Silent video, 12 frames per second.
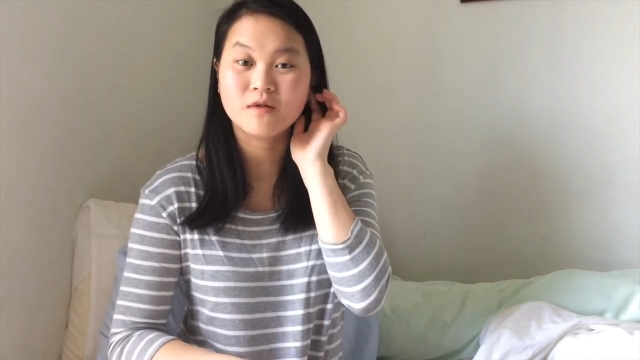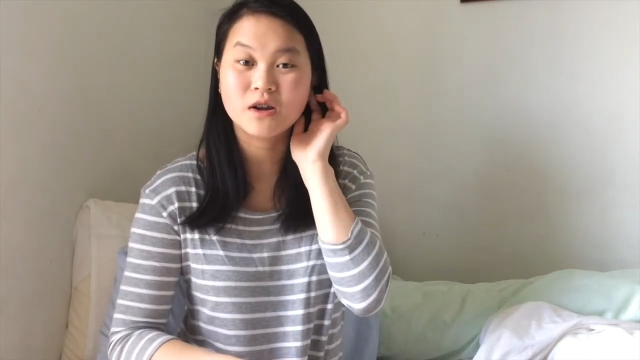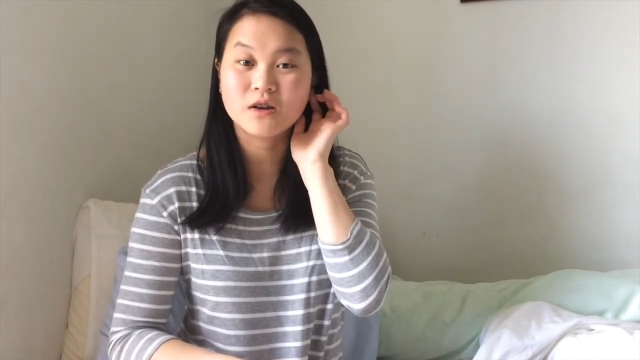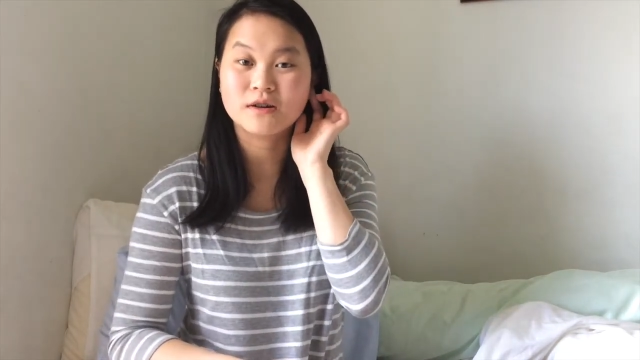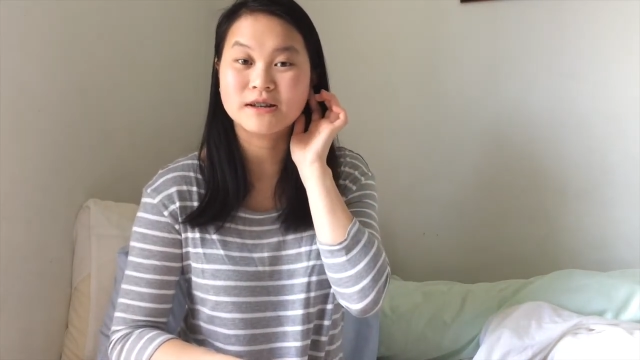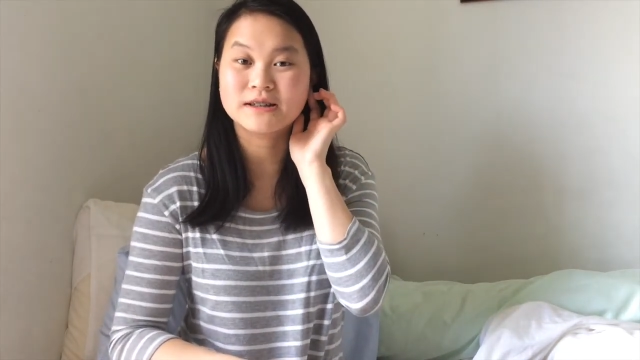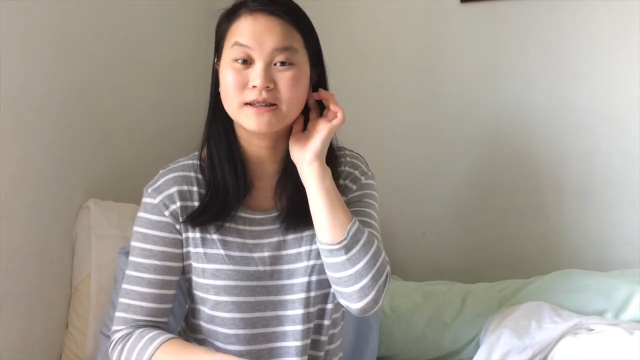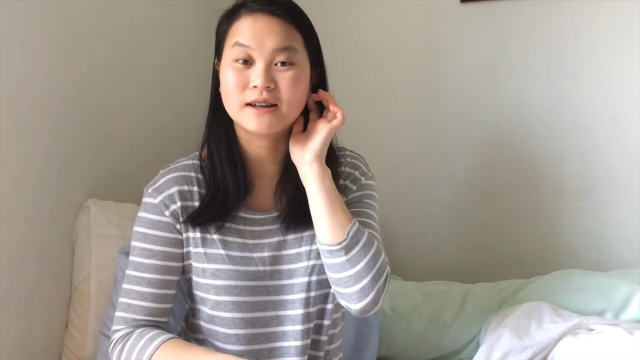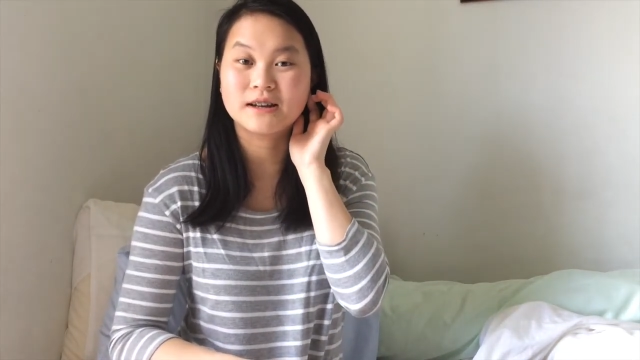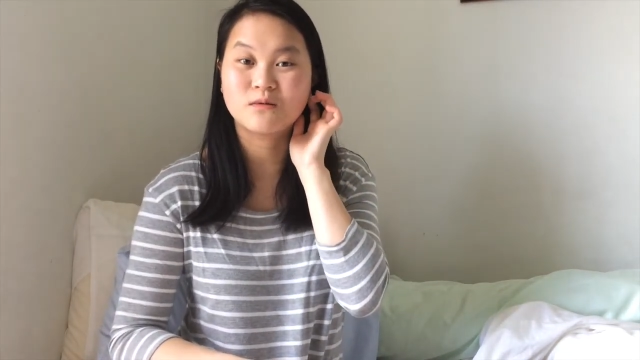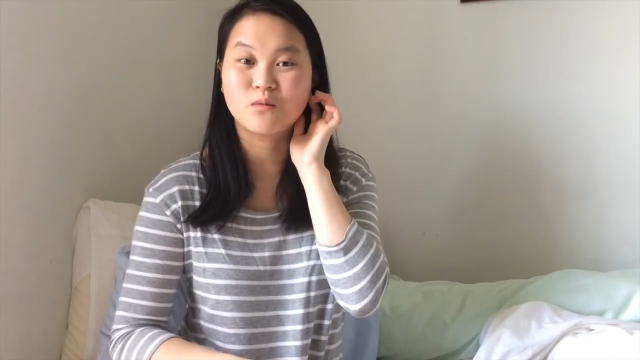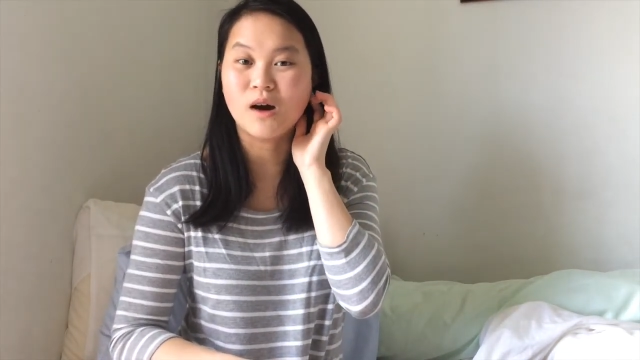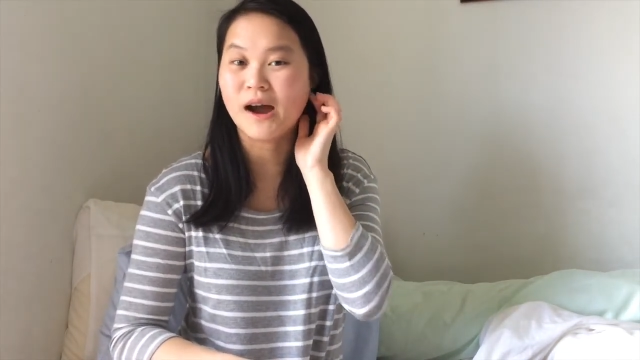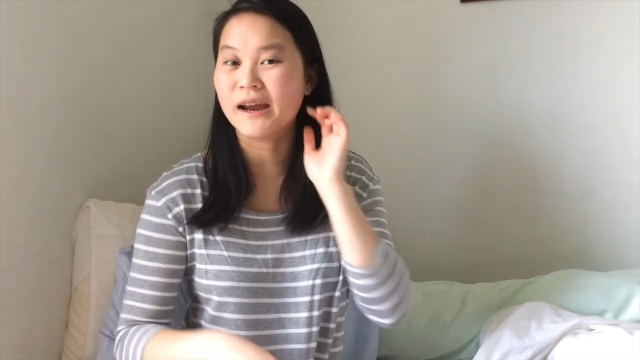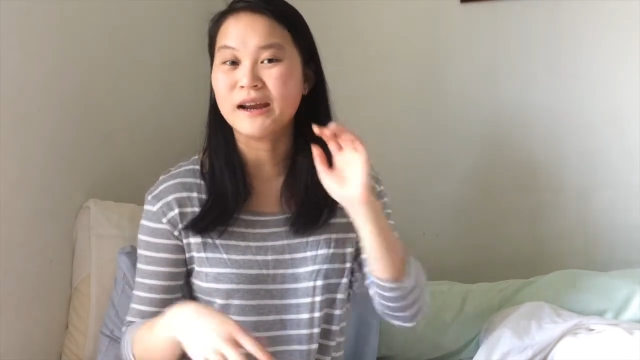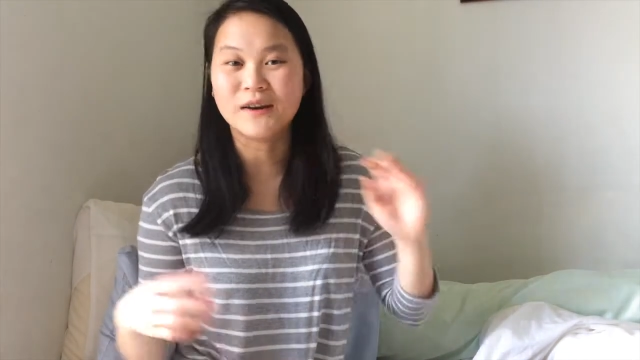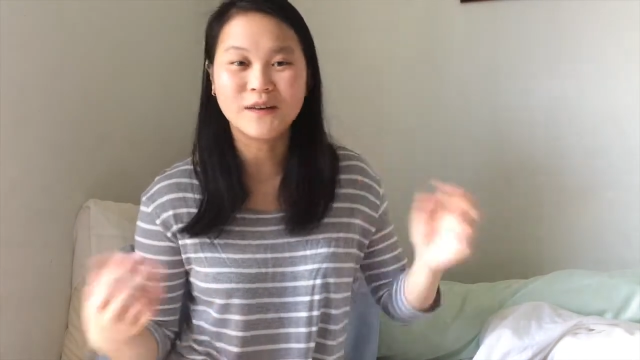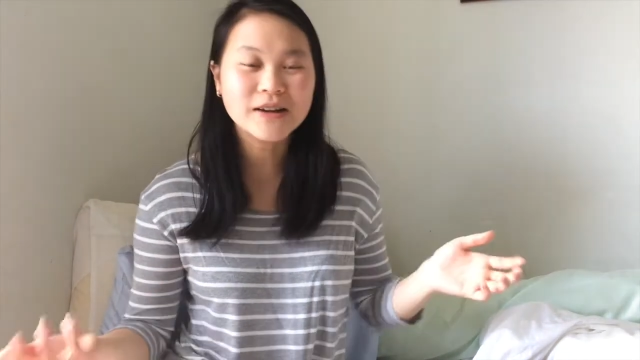video and decided
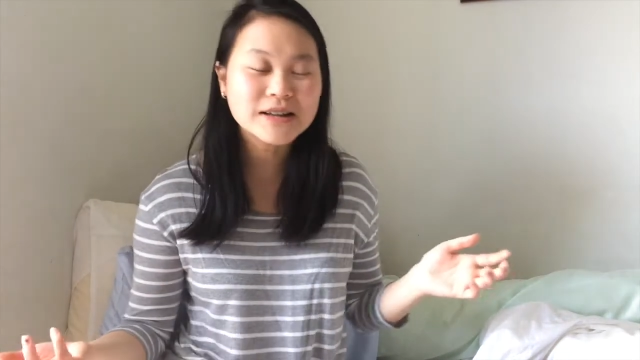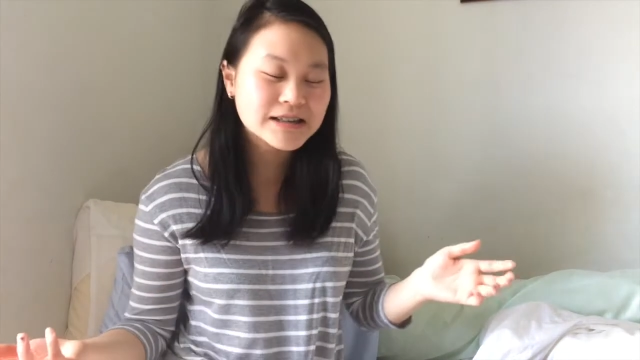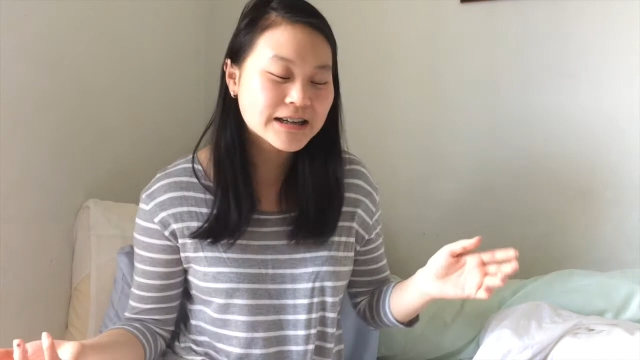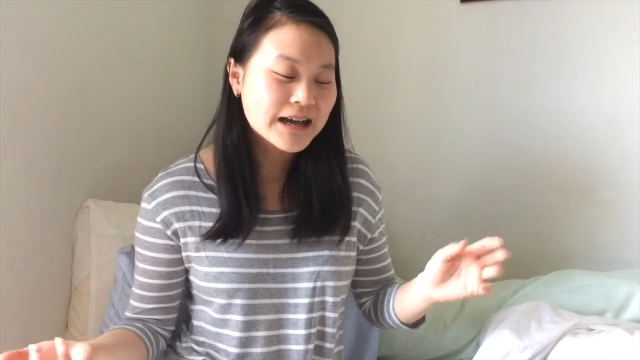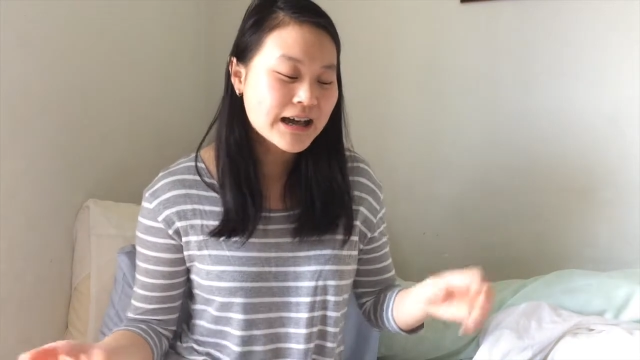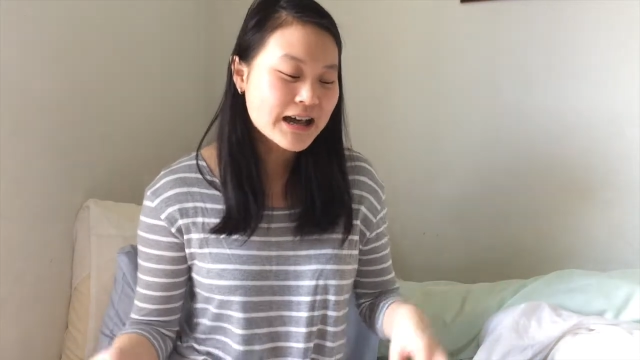why not.